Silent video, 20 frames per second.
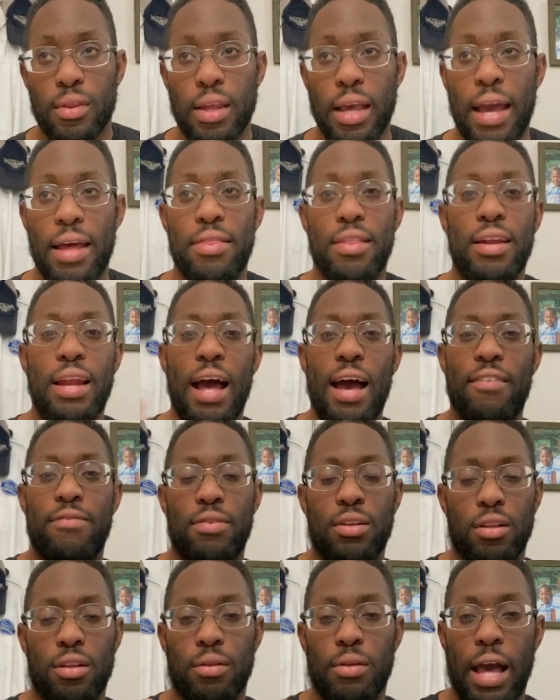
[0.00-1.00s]
and then have
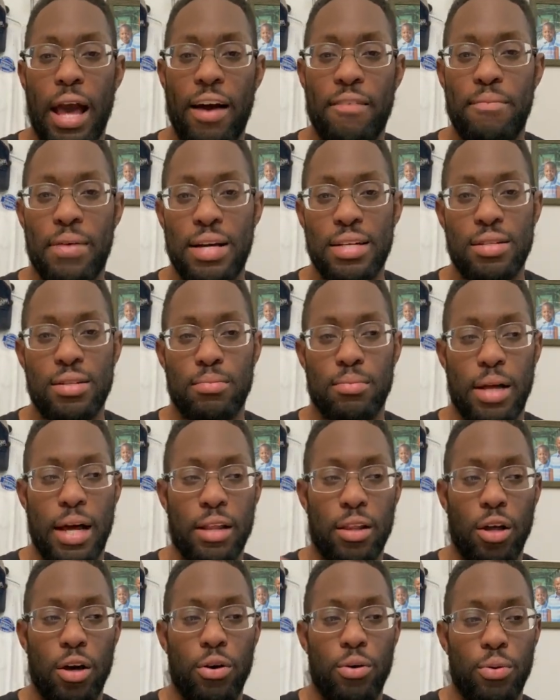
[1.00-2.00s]
my
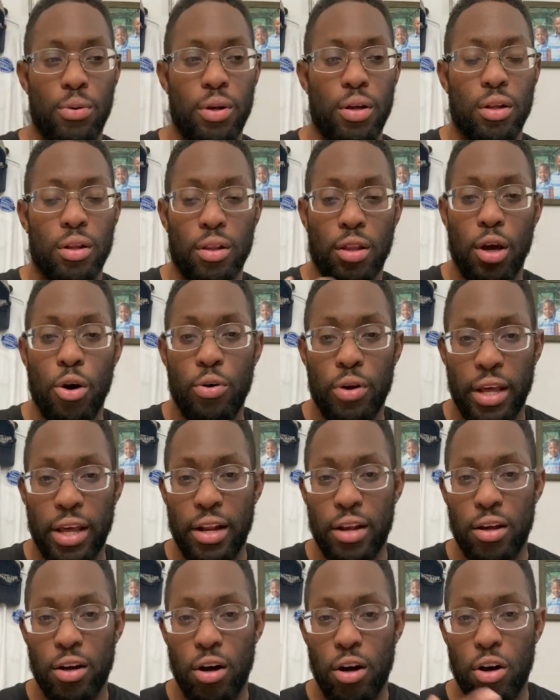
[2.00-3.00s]
load
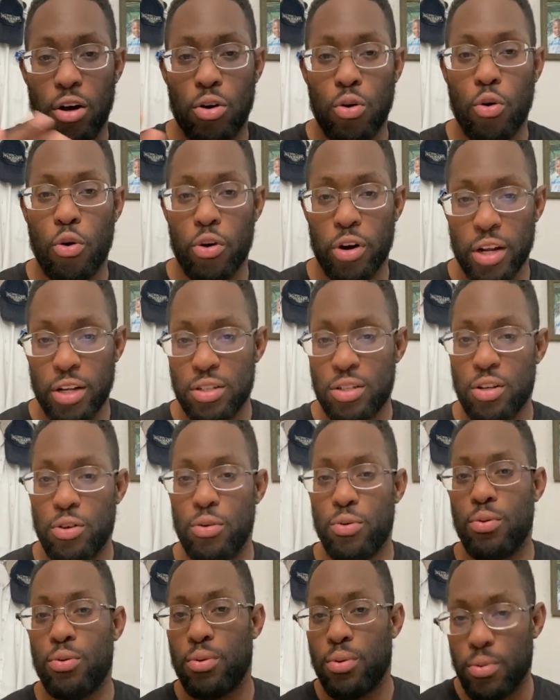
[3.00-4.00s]
loaded according
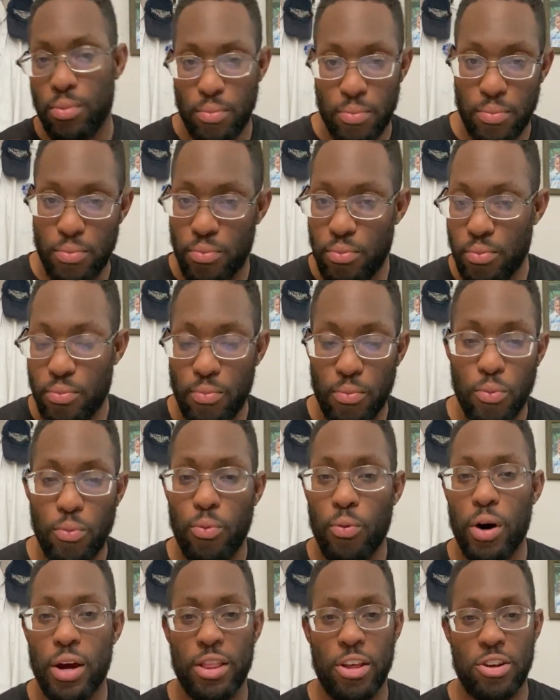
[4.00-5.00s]
to
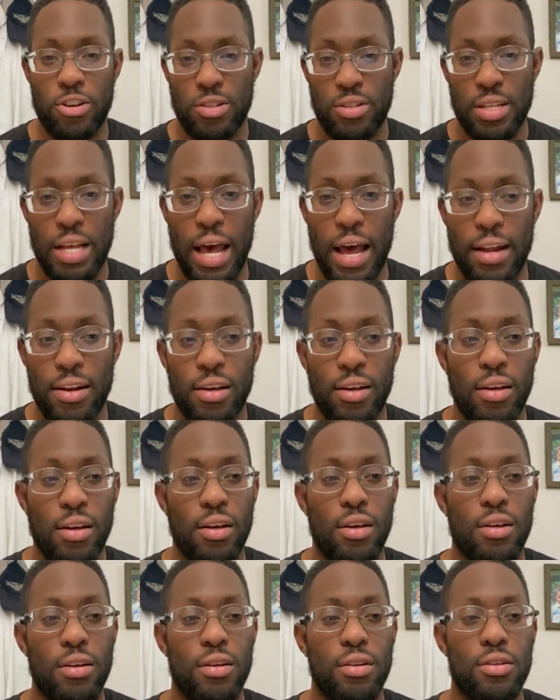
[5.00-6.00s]
where they're set.
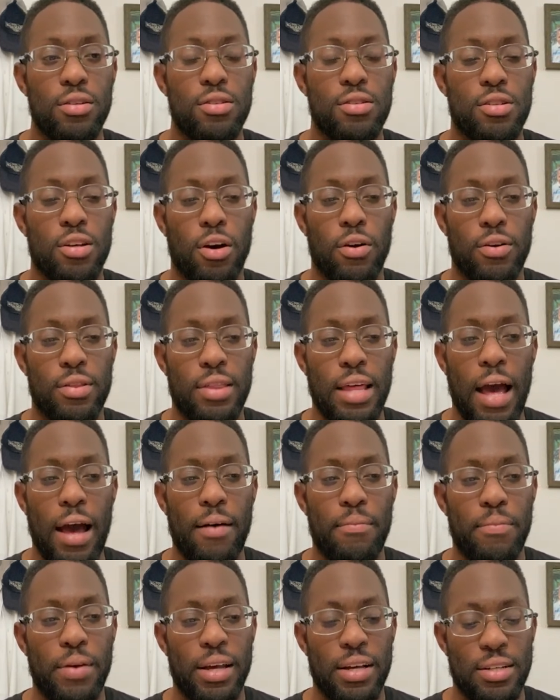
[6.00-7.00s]
So with
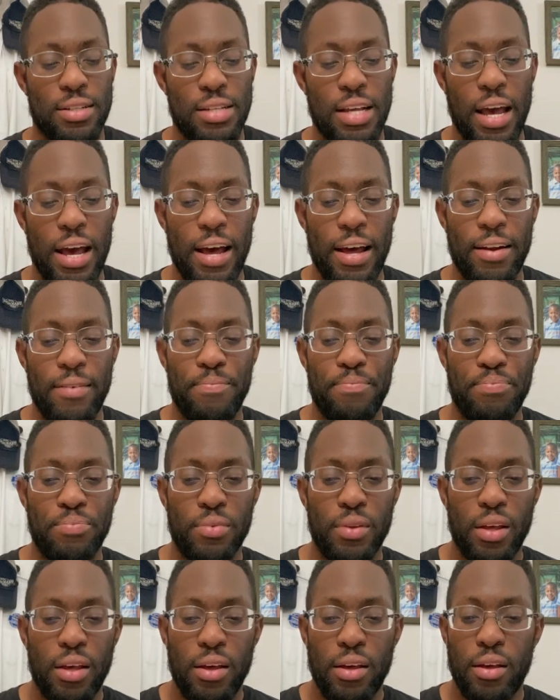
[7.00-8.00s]
that being said,
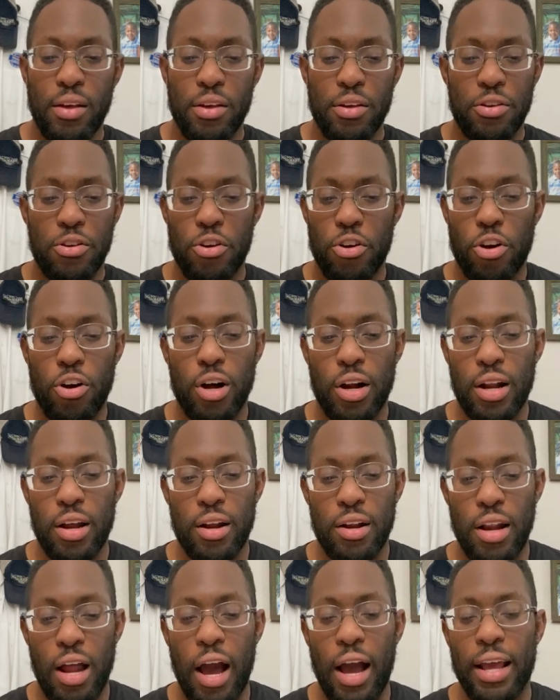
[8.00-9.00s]
you're
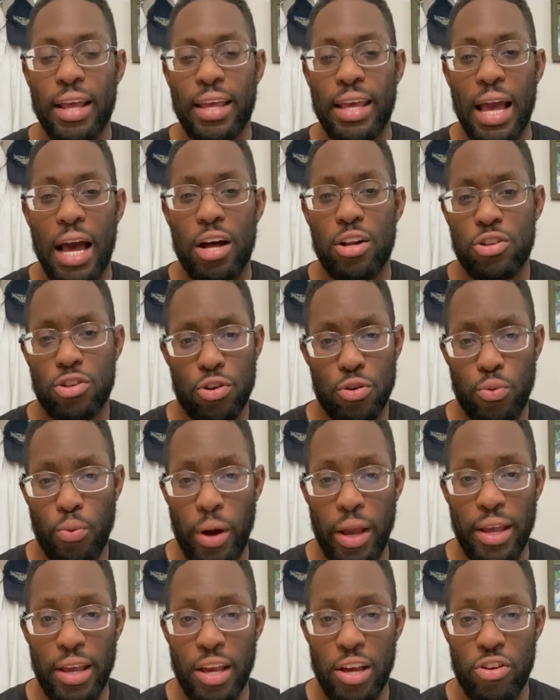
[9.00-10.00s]
gonna not encounter
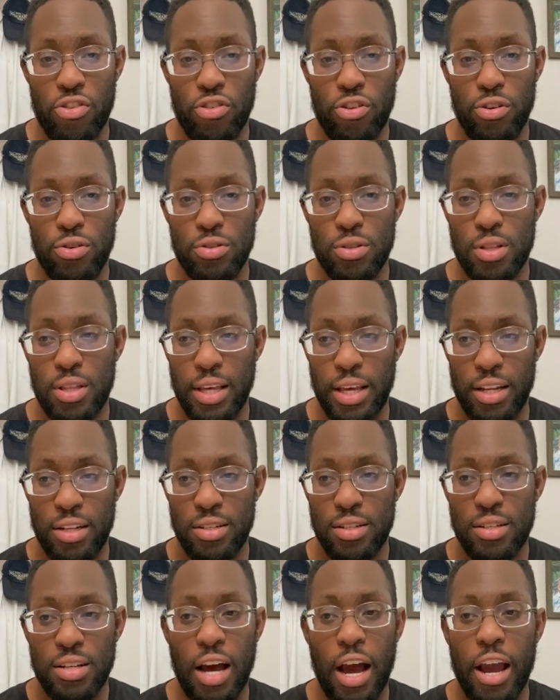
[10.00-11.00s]
weight issues the
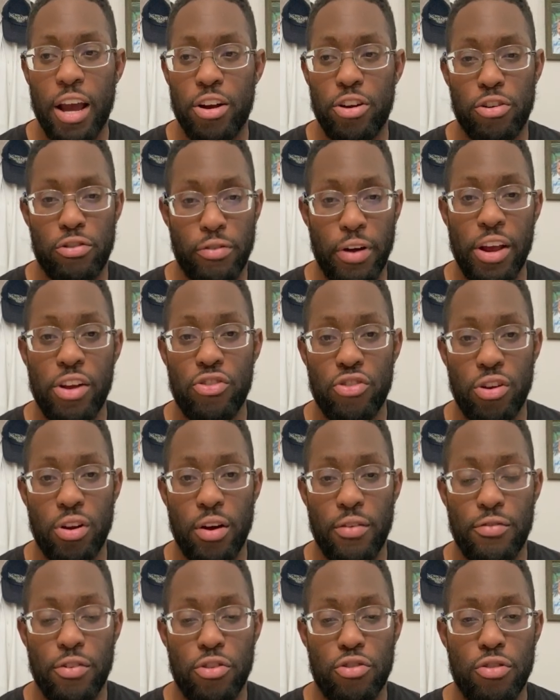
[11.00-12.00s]
entire duration
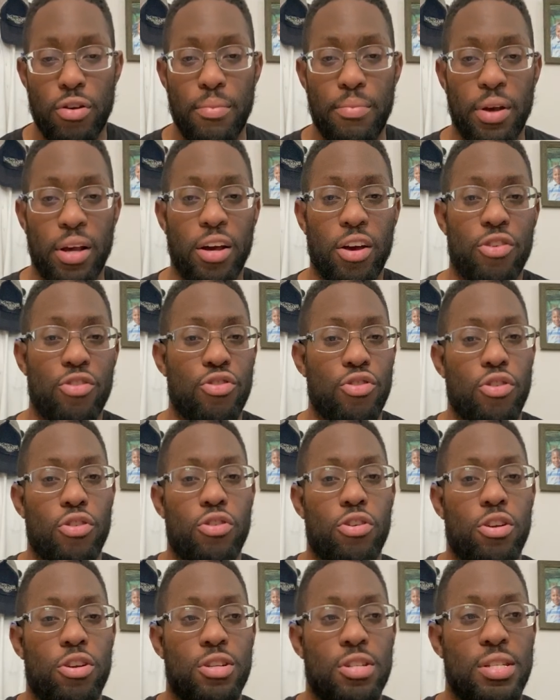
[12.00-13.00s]
of your trip because
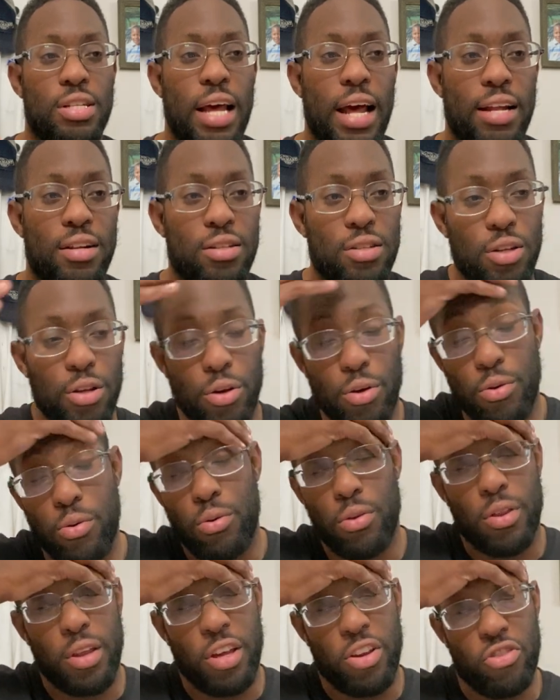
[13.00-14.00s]
you're set
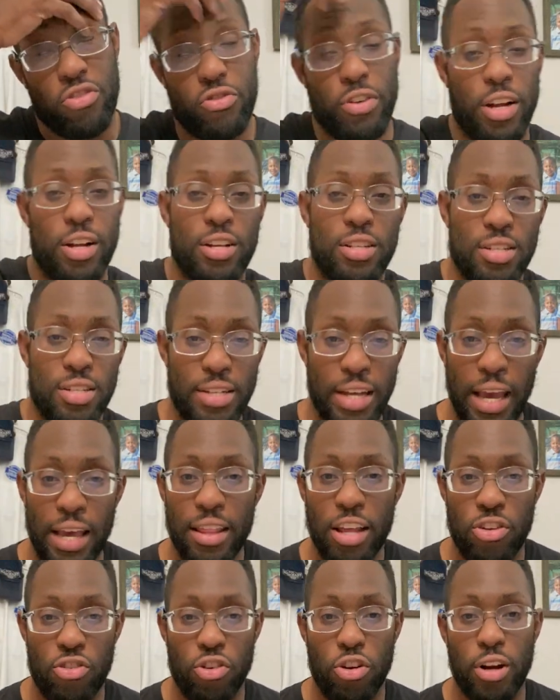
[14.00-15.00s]
to the strictest
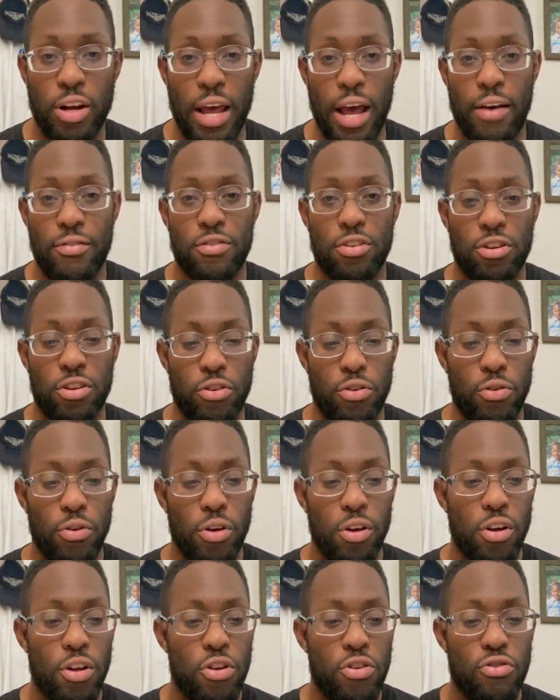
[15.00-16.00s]
state that you're gonna have to
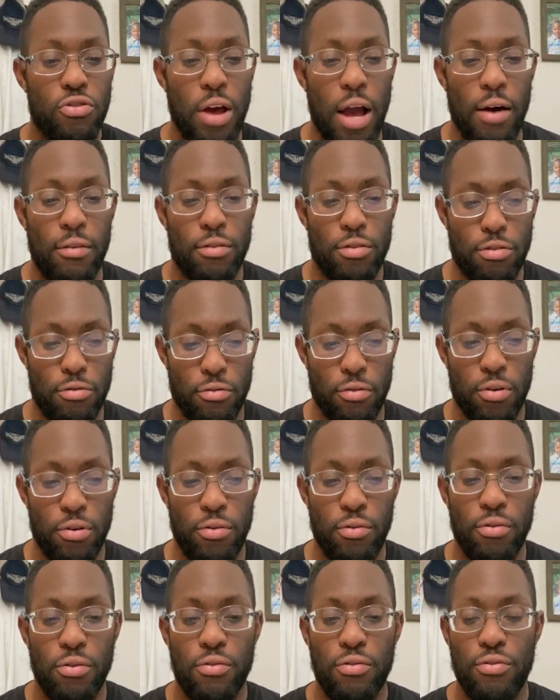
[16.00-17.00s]
travel
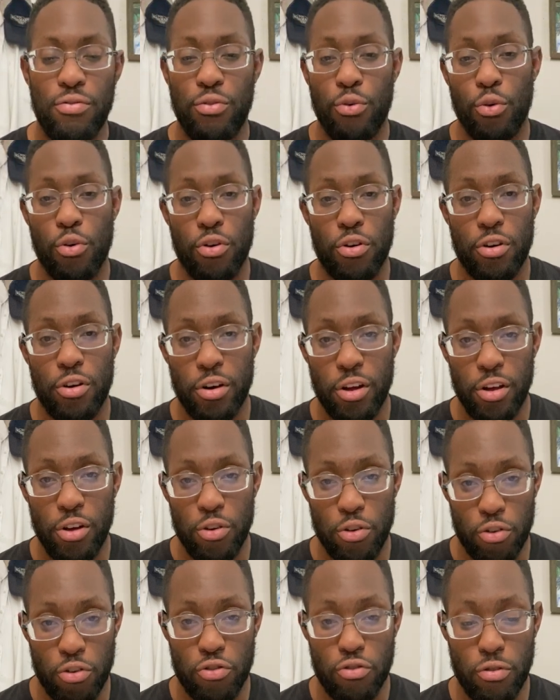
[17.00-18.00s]
through for
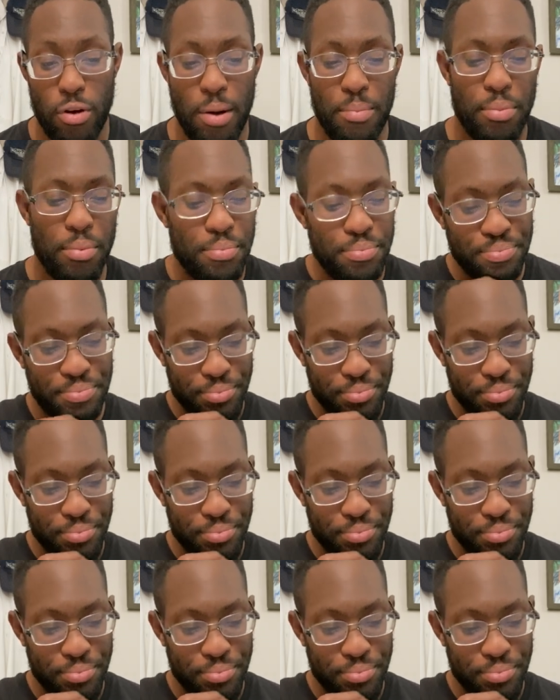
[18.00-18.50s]
your trip.